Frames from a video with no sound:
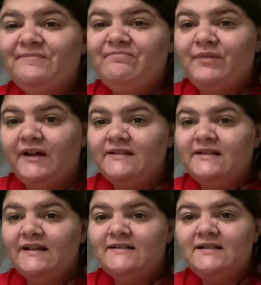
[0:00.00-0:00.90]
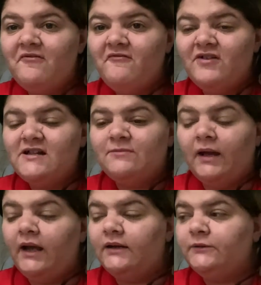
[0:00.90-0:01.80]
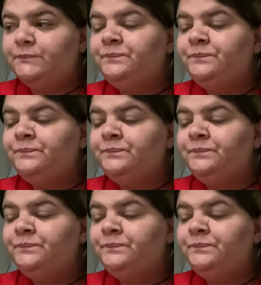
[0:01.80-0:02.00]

but I still haven't fixed my hair,